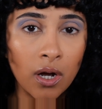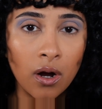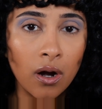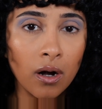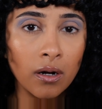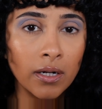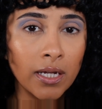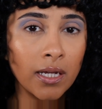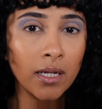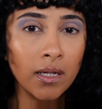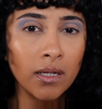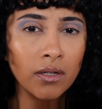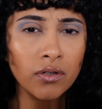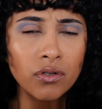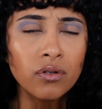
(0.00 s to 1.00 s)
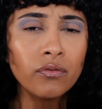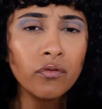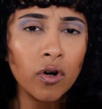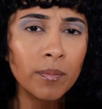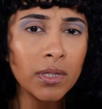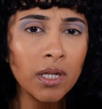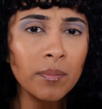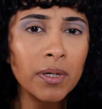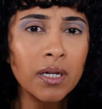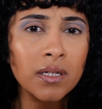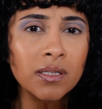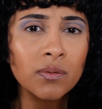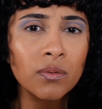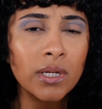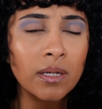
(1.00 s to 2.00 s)
are a new formula,
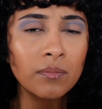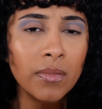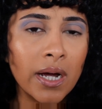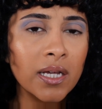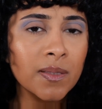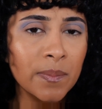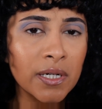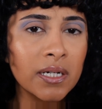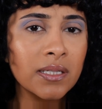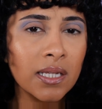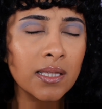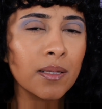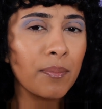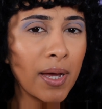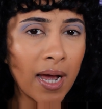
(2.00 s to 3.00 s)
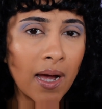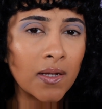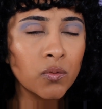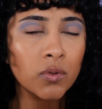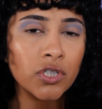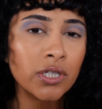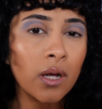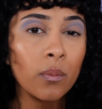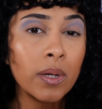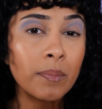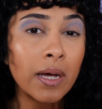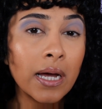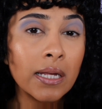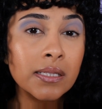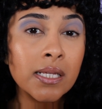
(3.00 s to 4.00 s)
because in my experience in the past with Shellwe
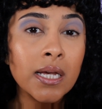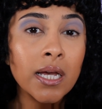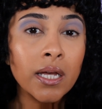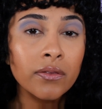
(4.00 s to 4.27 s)
mattes,